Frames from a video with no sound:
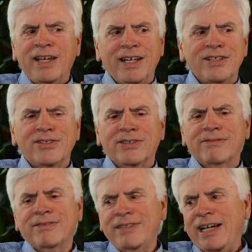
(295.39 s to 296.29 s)
And so
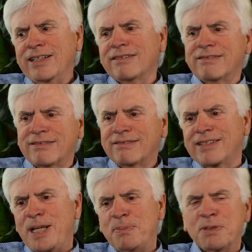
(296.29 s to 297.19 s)
that
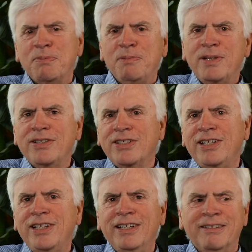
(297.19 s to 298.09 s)
keeps me
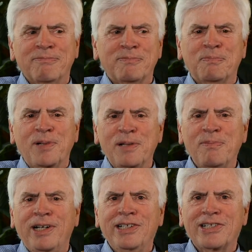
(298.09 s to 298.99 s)
busy pretty
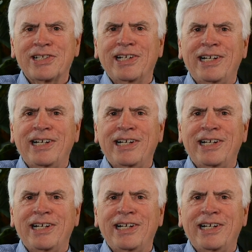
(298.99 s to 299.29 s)
much.